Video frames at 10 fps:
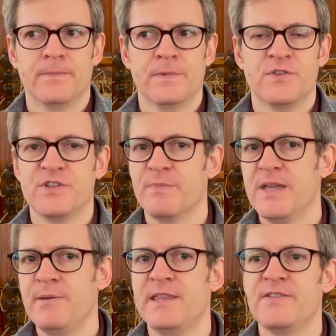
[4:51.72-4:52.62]
So
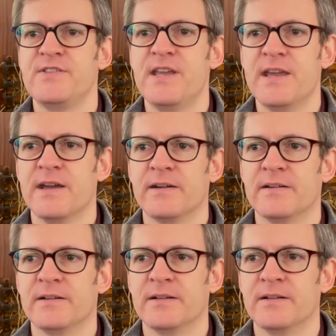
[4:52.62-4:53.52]
maybe this year,
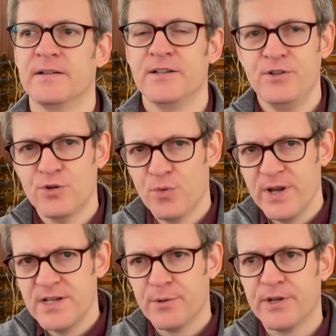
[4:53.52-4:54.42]
your
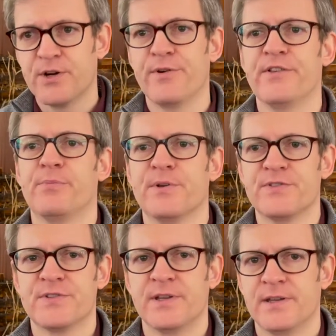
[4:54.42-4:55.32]
window on a
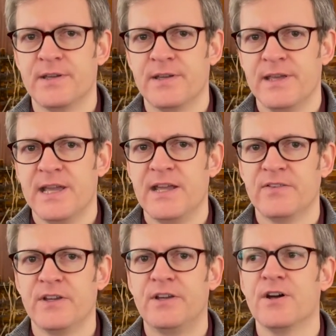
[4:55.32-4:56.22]
Christmas is a
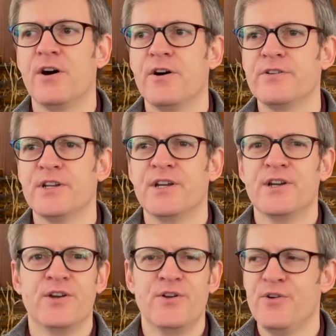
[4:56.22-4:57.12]
God
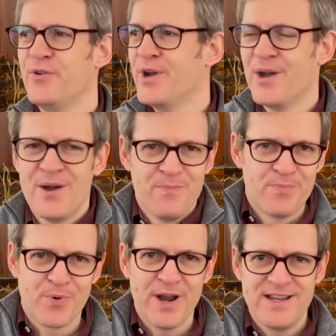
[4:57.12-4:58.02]
who
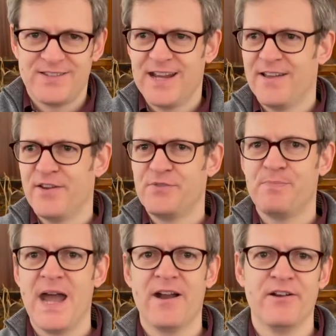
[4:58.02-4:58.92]
breaks down those
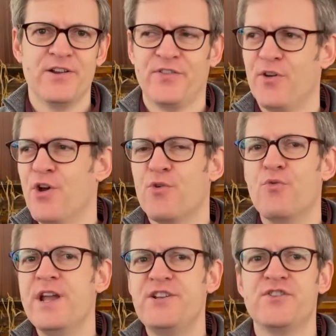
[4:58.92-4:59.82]
barriers, who
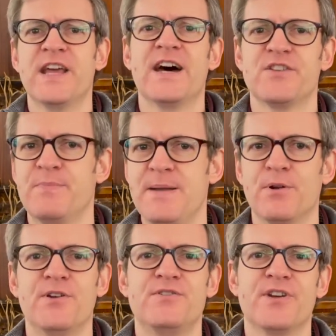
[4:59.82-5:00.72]
reaches out to people
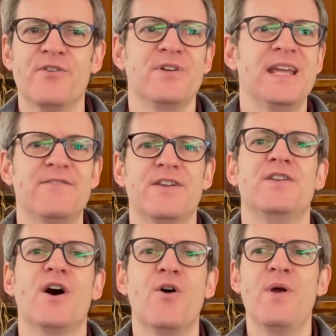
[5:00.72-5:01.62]
who don't even
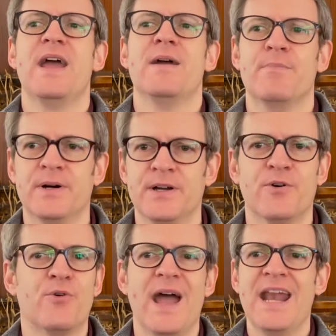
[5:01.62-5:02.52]
know him
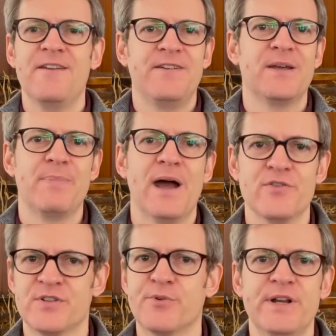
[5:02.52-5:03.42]
or anything
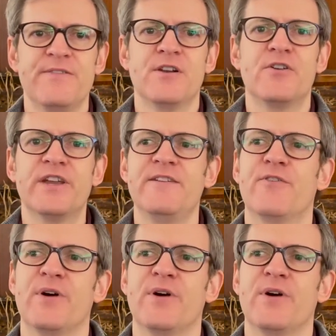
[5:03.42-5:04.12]
about him or even looking for